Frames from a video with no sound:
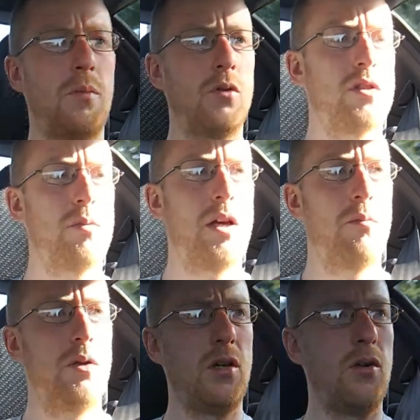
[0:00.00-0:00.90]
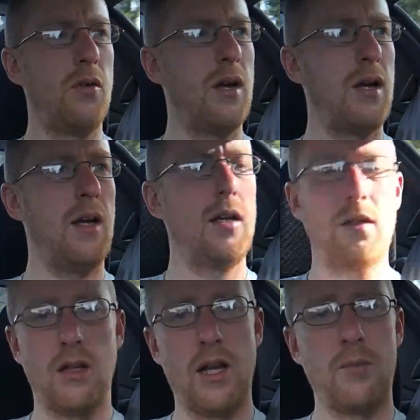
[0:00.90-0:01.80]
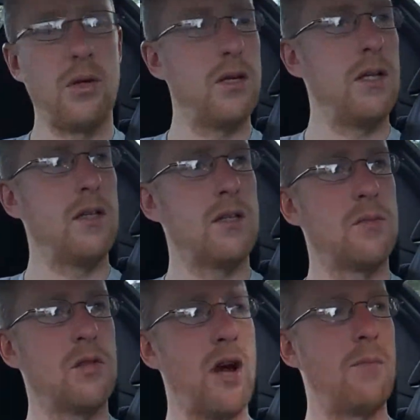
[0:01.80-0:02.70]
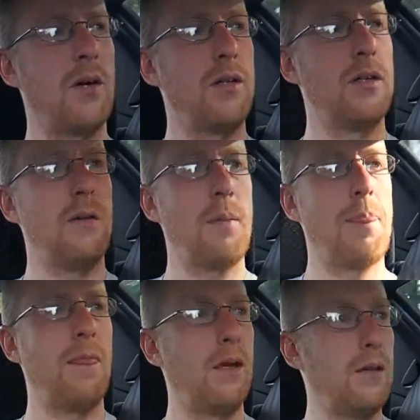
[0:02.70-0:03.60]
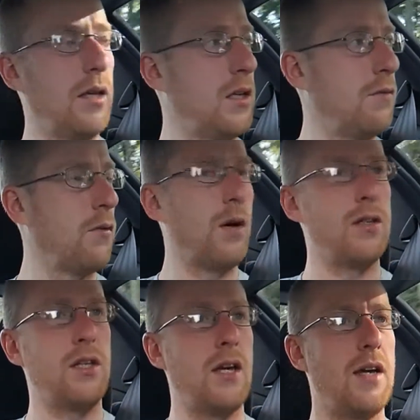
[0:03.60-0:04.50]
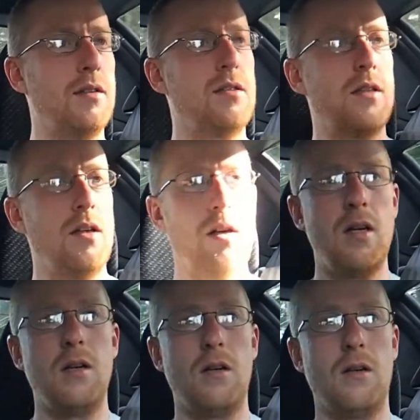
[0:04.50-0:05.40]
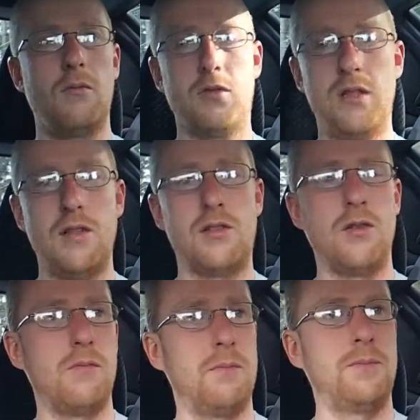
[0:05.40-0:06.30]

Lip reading: Post them down below, and hit the like button, hit the subscribe button. Thank you for watching, guys. See you soon.